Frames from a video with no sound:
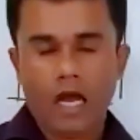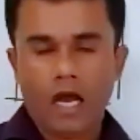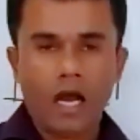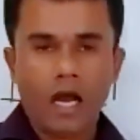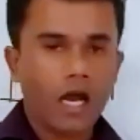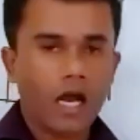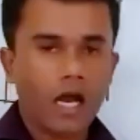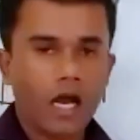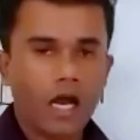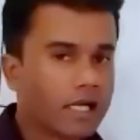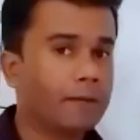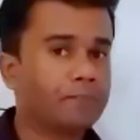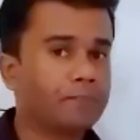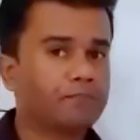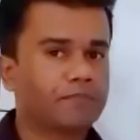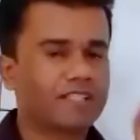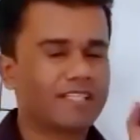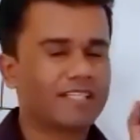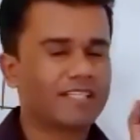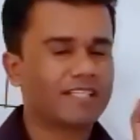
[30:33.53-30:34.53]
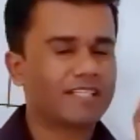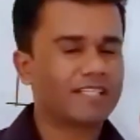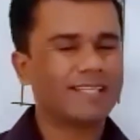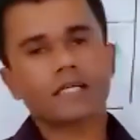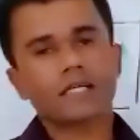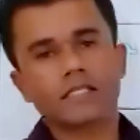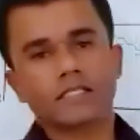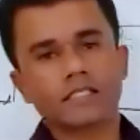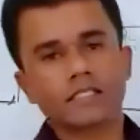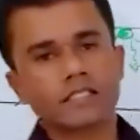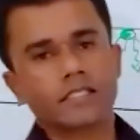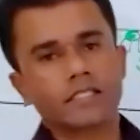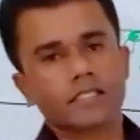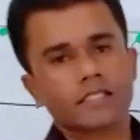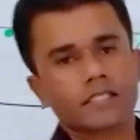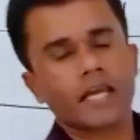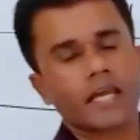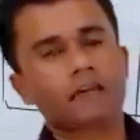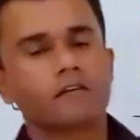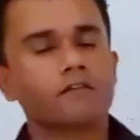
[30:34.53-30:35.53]
are kept in
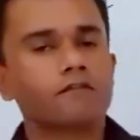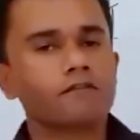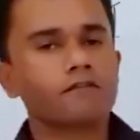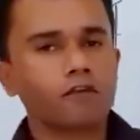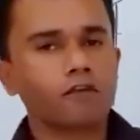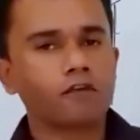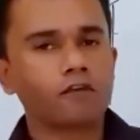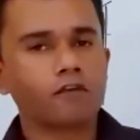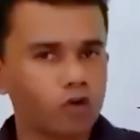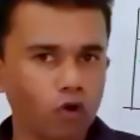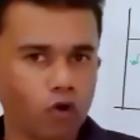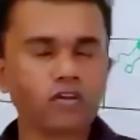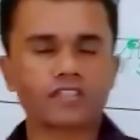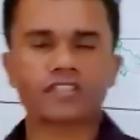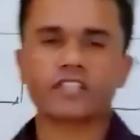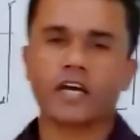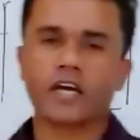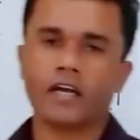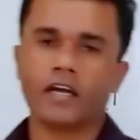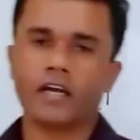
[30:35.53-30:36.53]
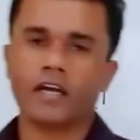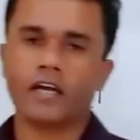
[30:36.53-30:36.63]
contact for long time.